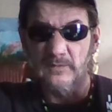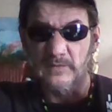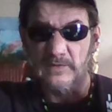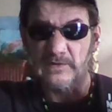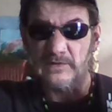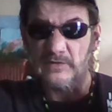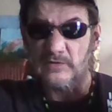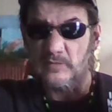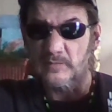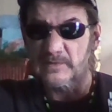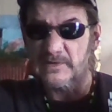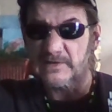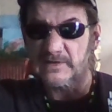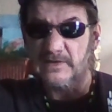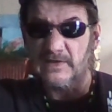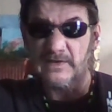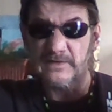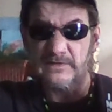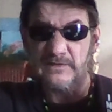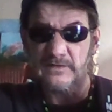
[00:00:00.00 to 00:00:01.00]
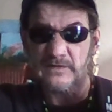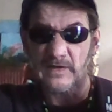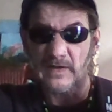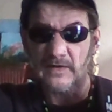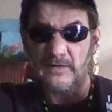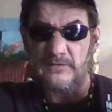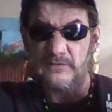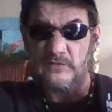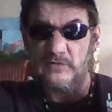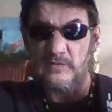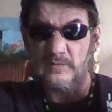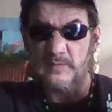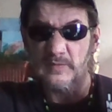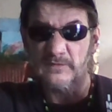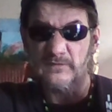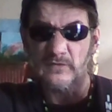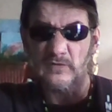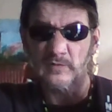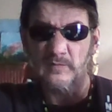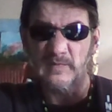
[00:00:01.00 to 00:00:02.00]
with a little bit of cut and style to it,
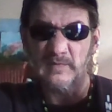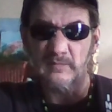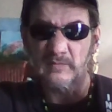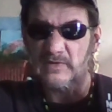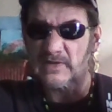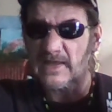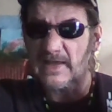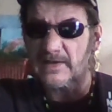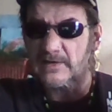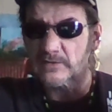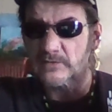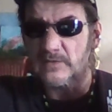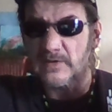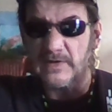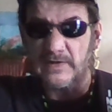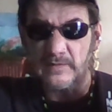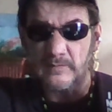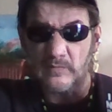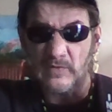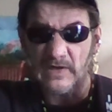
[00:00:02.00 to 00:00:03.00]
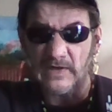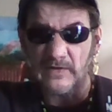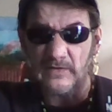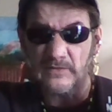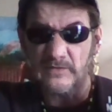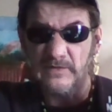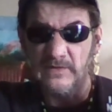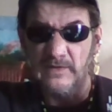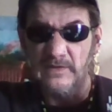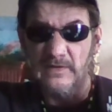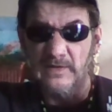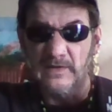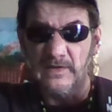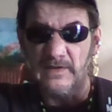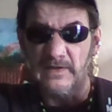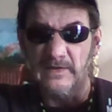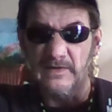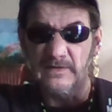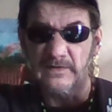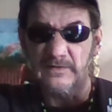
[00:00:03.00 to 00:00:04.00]
preferably black, gray, or brown.
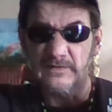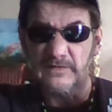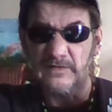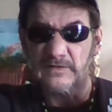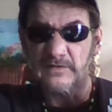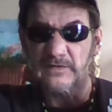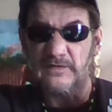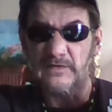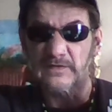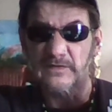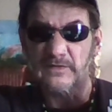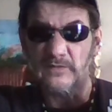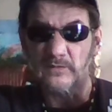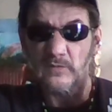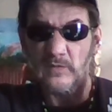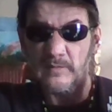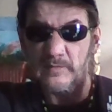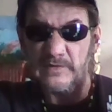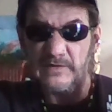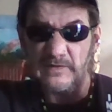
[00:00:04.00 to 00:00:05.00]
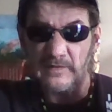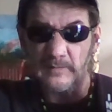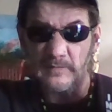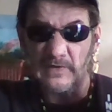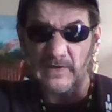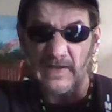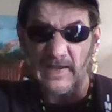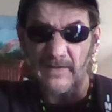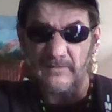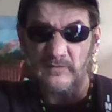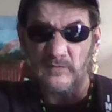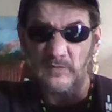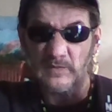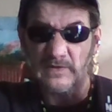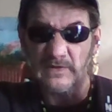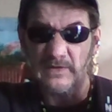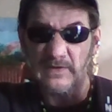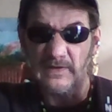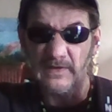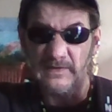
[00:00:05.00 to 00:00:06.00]
And since it's a woman's, I'm going to have
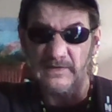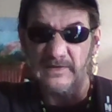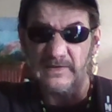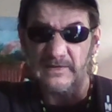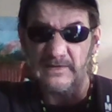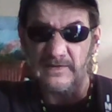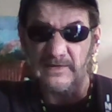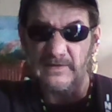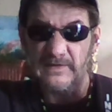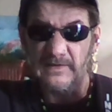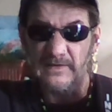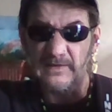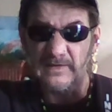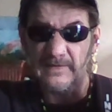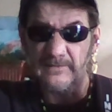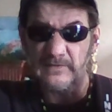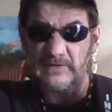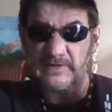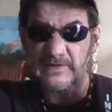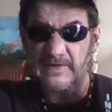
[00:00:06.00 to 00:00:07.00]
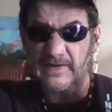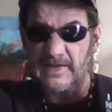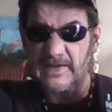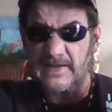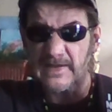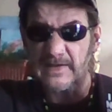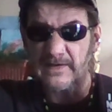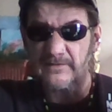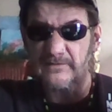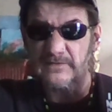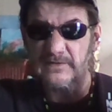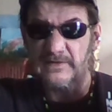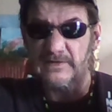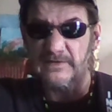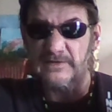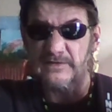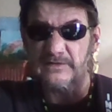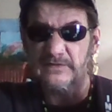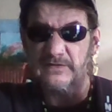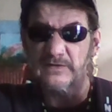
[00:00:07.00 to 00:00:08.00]
to get 11.5.
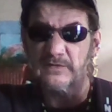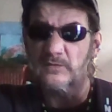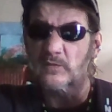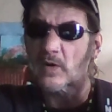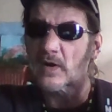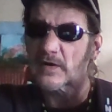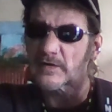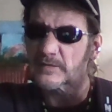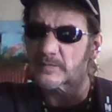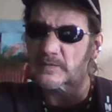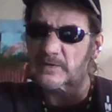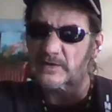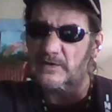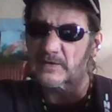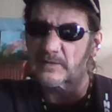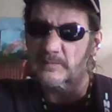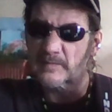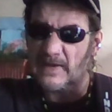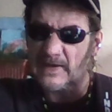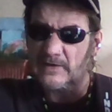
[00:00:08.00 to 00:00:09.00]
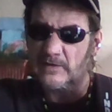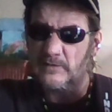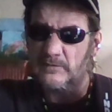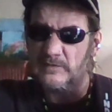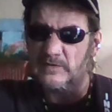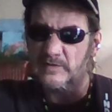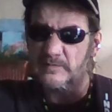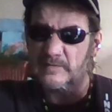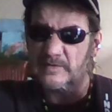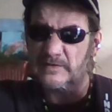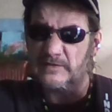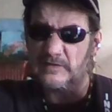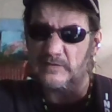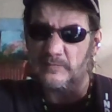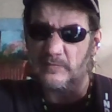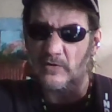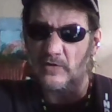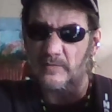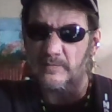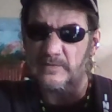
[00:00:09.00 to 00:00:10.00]
And she walks me back over to the men's
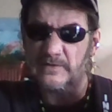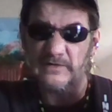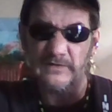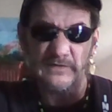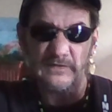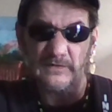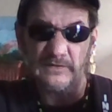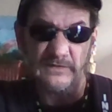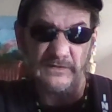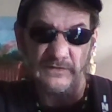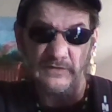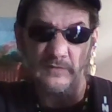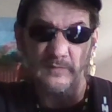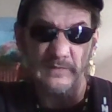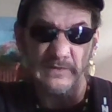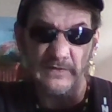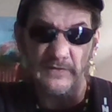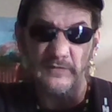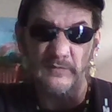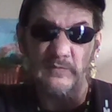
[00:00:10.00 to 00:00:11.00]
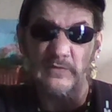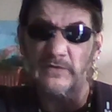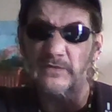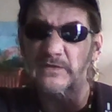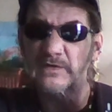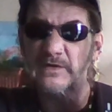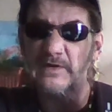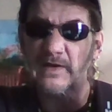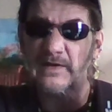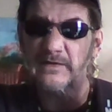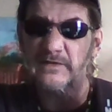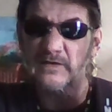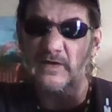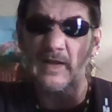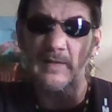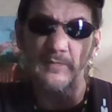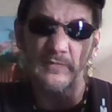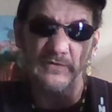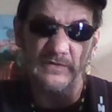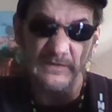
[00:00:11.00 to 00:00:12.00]
department and starts to show me those boots. And I
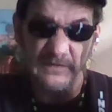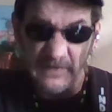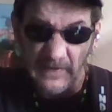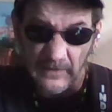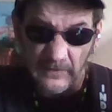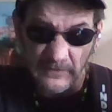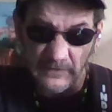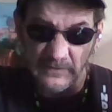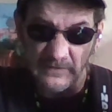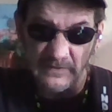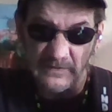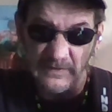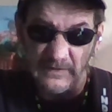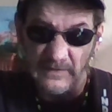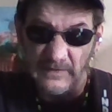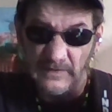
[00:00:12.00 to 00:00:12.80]
stop her and tell her,